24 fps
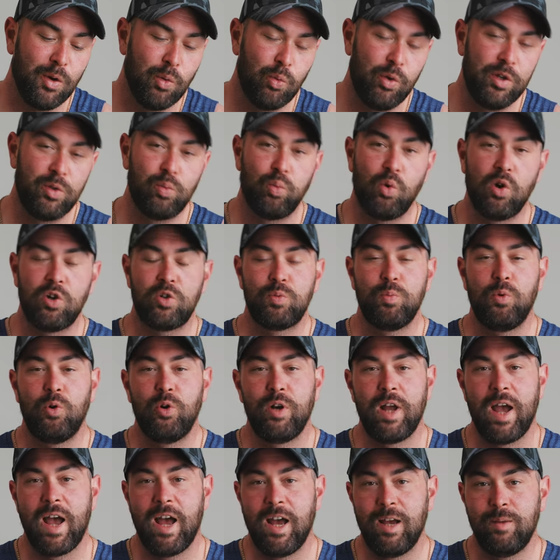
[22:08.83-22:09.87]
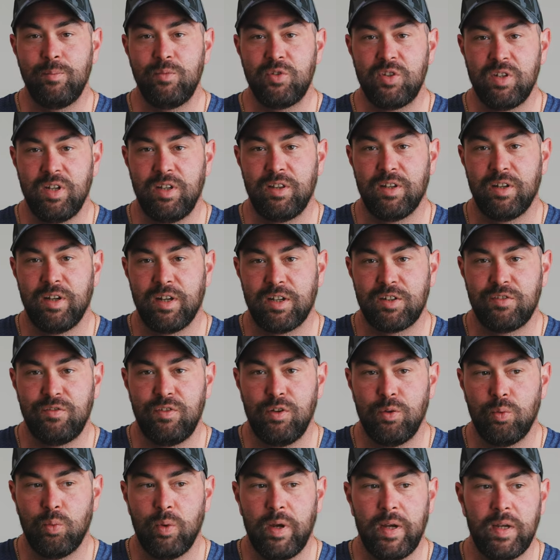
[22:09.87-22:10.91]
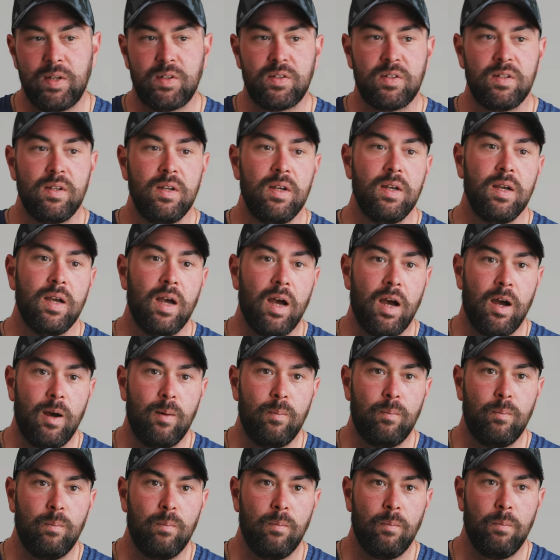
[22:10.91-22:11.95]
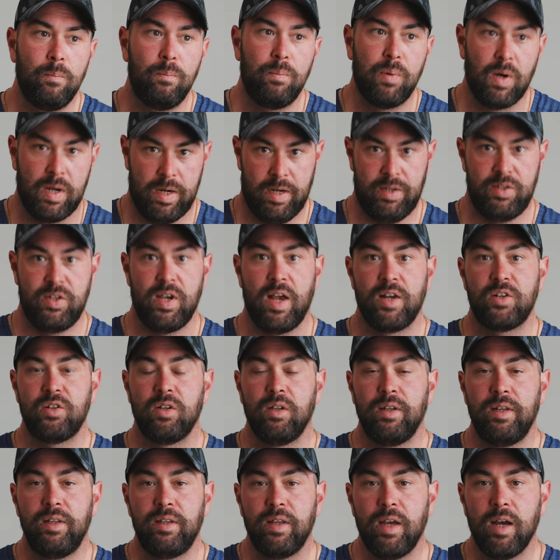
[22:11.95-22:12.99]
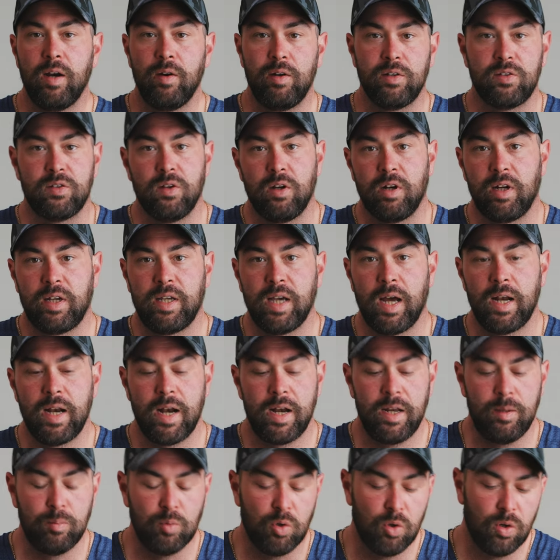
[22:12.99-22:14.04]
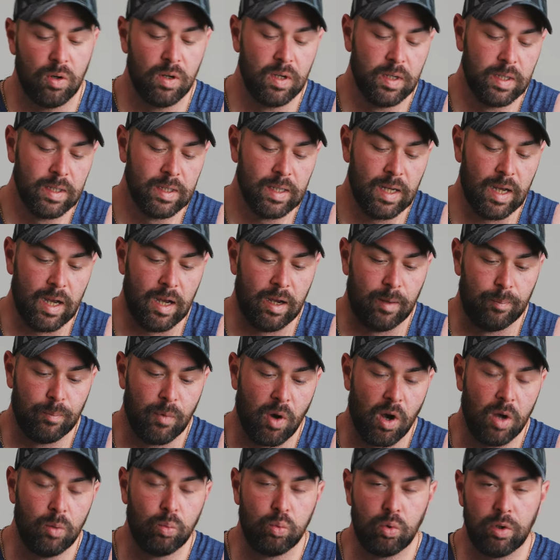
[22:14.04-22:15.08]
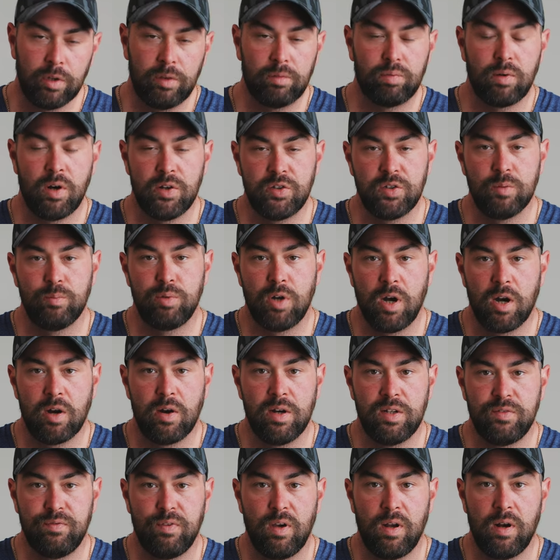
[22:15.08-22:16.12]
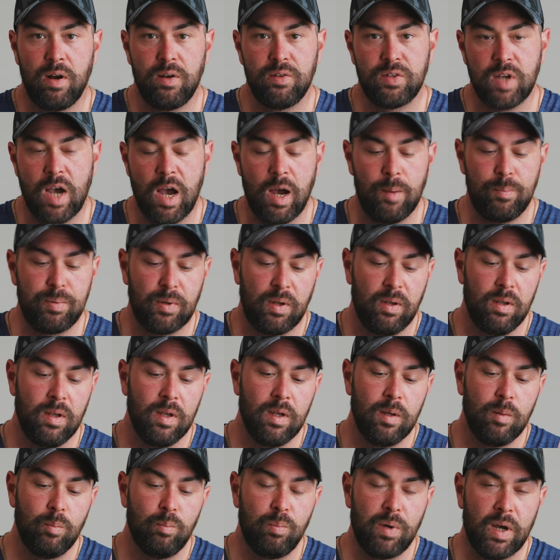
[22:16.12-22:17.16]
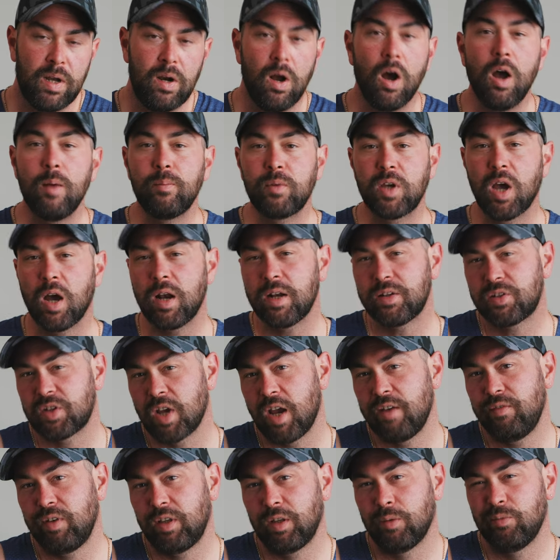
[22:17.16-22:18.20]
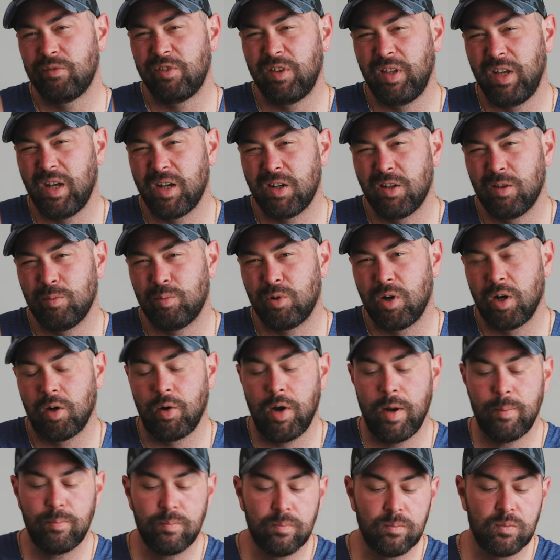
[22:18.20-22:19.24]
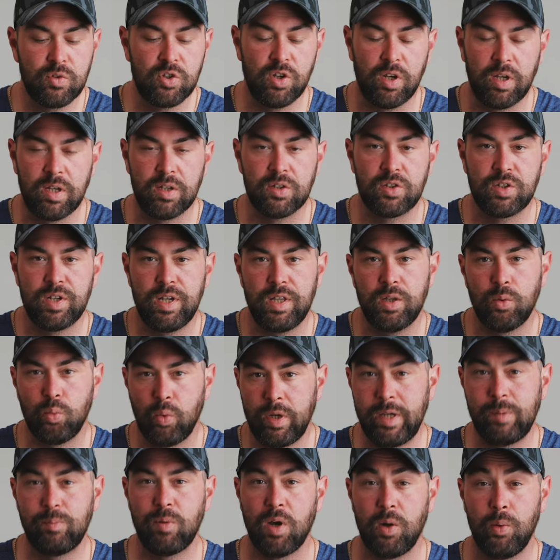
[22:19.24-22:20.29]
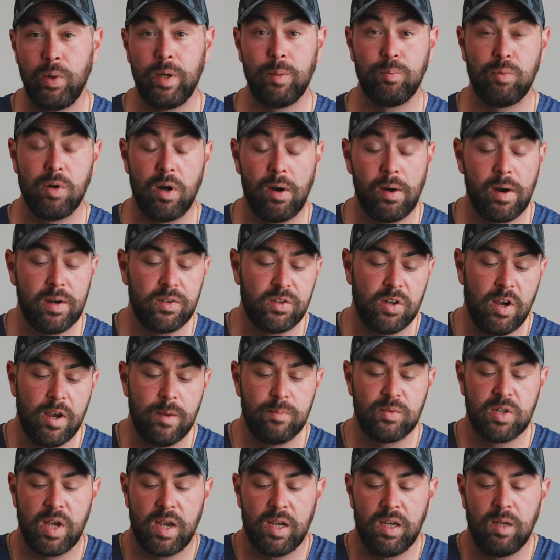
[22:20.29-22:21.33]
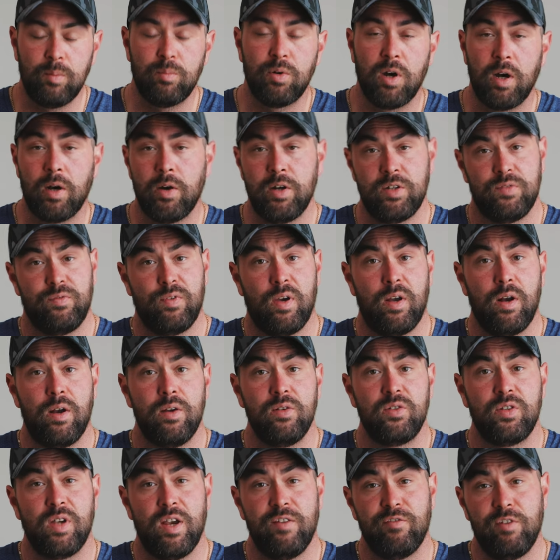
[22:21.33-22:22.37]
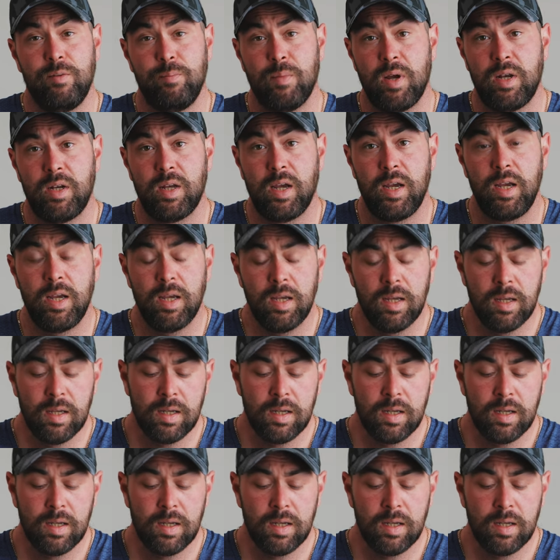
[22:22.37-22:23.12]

with washboard abs in the next few weeks. But it's actually there. It's not a gut anymore. I would throw some progress photos up, but I'm kind of saving them for the end of the program. So you can see the week by week progress. I am taking progress photos every Monday